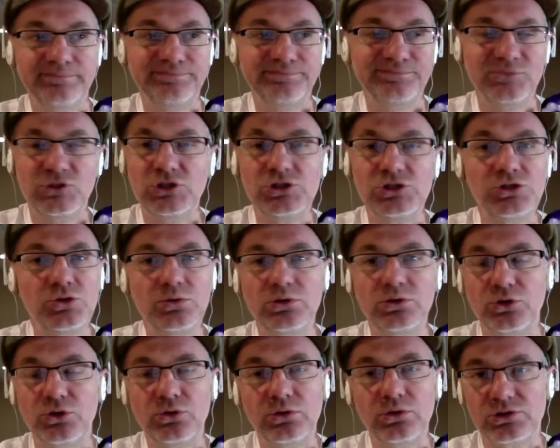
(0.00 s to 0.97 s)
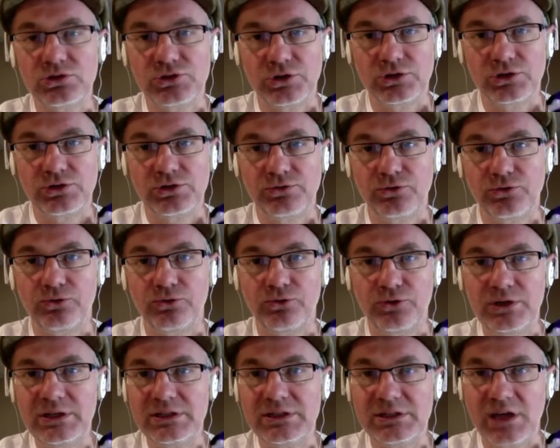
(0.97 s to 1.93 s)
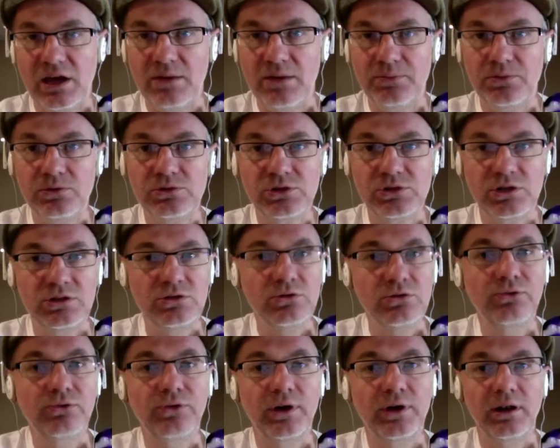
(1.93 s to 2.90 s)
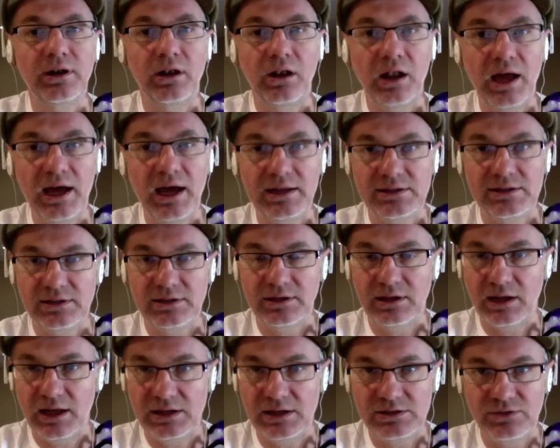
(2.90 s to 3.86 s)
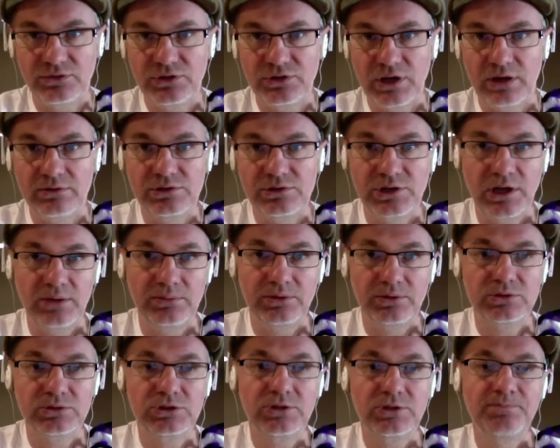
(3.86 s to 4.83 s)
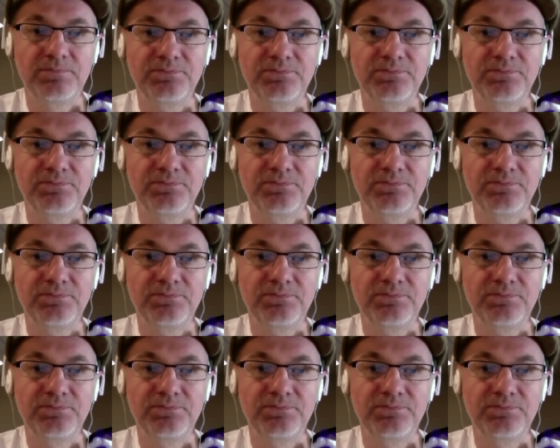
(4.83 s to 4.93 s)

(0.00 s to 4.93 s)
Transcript: Just do a Google search for free samples and you'll find lots and lots of sound samples.